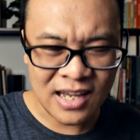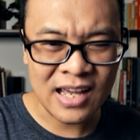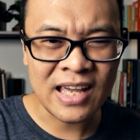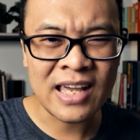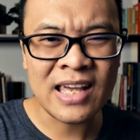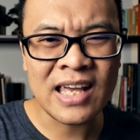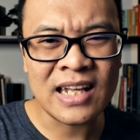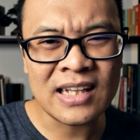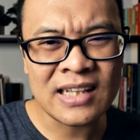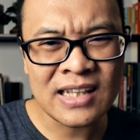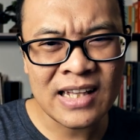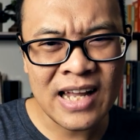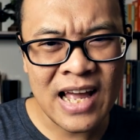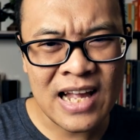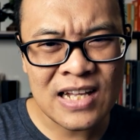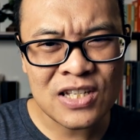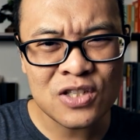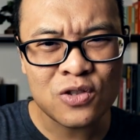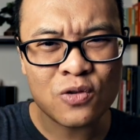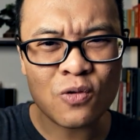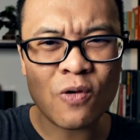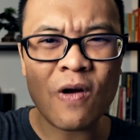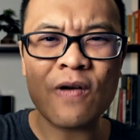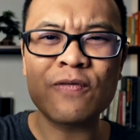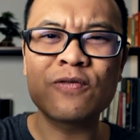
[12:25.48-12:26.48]
kit lens
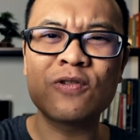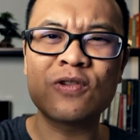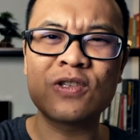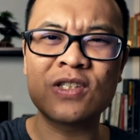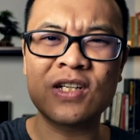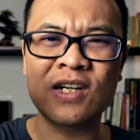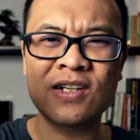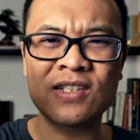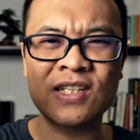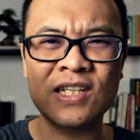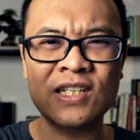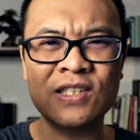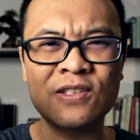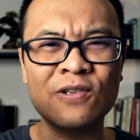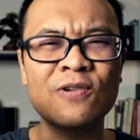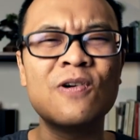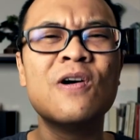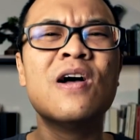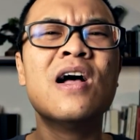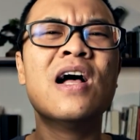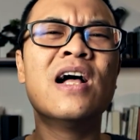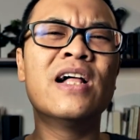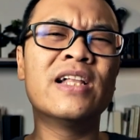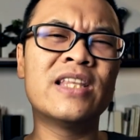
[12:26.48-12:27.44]
12-32,